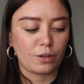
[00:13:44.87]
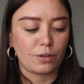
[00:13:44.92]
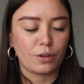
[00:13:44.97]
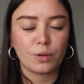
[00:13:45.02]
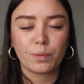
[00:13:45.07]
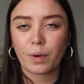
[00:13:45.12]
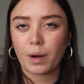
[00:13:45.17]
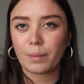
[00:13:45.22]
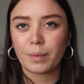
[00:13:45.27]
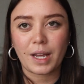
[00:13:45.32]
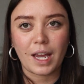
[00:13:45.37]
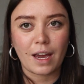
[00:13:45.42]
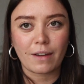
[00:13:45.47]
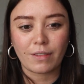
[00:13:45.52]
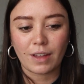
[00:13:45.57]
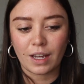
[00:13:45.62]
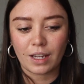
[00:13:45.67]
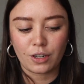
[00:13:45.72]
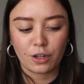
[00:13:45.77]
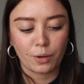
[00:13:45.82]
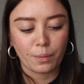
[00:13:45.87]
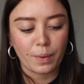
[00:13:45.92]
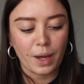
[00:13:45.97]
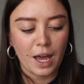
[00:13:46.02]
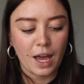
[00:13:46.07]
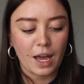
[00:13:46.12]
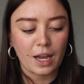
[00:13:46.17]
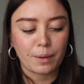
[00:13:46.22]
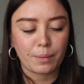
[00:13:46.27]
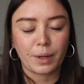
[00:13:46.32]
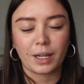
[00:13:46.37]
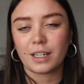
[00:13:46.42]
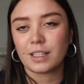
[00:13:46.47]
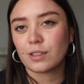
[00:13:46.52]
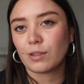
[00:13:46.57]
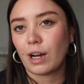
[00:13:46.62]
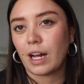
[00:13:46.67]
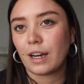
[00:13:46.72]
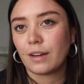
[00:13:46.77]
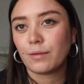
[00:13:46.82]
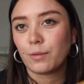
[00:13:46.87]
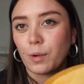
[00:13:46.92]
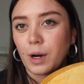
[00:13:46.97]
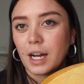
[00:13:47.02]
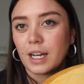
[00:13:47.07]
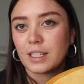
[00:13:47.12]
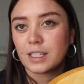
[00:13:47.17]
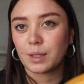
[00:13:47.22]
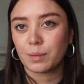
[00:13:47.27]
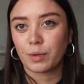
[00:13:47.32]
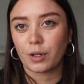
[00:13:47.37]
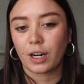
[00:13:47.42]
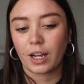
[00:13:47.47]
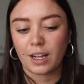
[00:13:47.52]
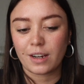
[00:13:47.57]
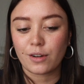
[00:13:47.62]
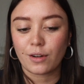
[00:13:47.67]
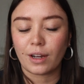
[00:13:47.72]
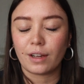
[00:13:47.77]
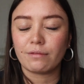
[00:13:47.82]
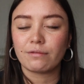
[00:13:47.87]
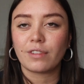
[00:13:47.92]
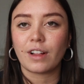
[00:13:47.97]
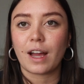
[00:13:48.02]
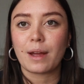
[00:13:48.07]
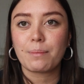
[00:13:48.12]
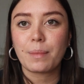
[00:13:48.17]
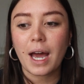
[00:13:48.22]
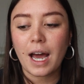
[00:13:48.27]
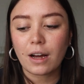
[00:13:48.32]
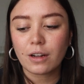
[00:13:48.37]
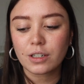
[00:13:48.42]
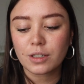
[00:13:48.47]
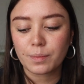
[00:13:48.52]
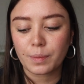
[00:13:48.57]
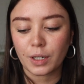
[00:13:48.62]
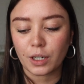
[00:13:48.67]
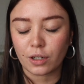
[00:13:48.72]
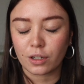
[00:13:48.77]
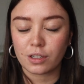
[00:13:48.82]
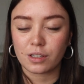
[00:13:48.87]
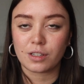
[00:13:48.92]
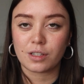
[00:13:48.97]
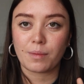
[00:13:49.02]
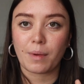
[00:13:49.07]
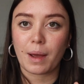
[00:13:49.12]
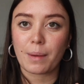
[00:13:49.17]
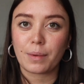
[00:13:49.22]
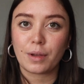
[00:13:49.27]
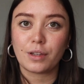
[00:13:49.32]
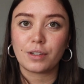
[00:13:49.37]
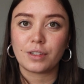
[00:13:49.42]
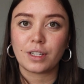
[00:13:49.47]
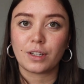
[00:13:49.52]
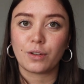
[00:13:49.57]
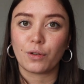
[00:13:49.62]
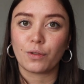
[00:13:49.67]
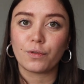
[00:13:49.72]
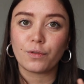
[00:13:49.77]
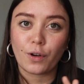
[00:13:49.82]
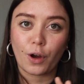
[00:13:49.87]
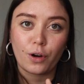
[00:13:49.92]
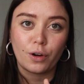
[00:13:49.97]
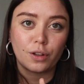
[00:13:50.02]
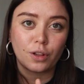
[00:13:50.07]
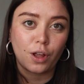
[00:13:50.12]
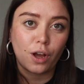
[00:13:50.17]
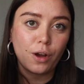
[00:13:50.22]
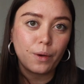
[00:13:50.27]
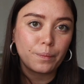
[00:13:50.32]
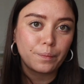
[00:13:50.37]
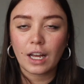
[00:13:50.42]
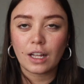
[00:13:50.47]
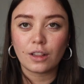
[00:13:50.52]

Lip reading: You'll probably have that in your bag, but it's kind of wise to put it in your in-flight pouch, because you might be using your phone a lot.